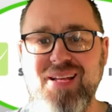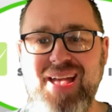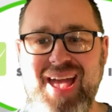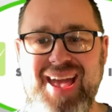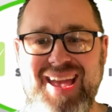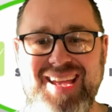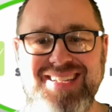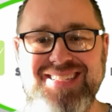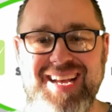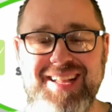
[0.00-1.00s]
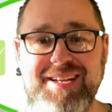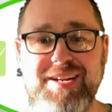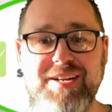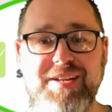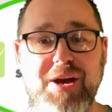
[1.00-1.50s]
Hey, it's Alan
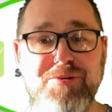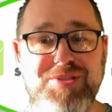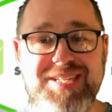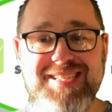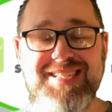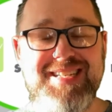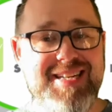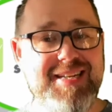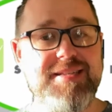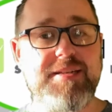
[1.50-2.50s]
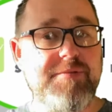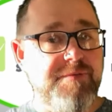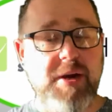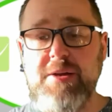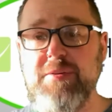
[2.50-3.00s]
here. Now, this is a
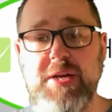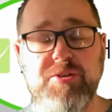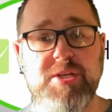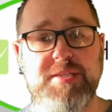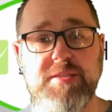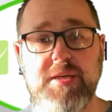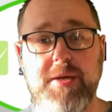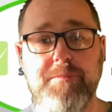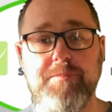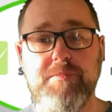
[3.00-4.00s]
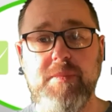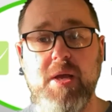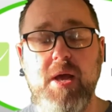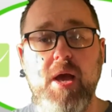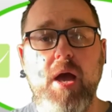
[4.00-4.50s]
very, very interesting time.
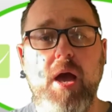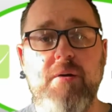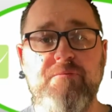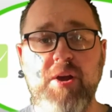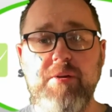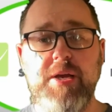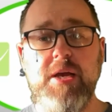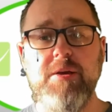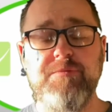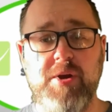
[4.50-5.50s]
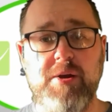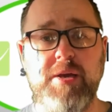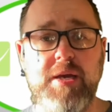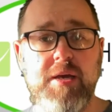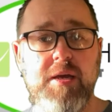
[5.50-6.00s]
A very,
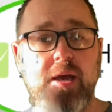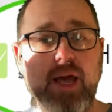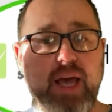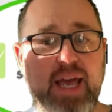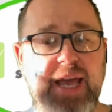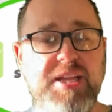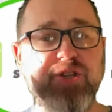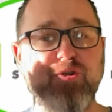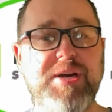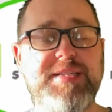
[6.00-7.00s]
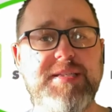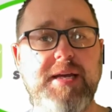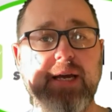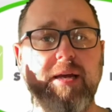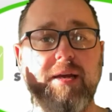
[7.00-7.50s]
very
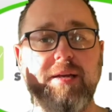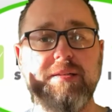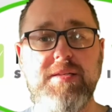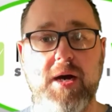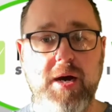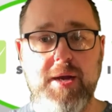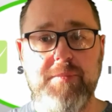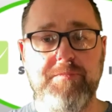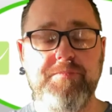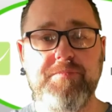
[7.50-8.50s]
interesting time.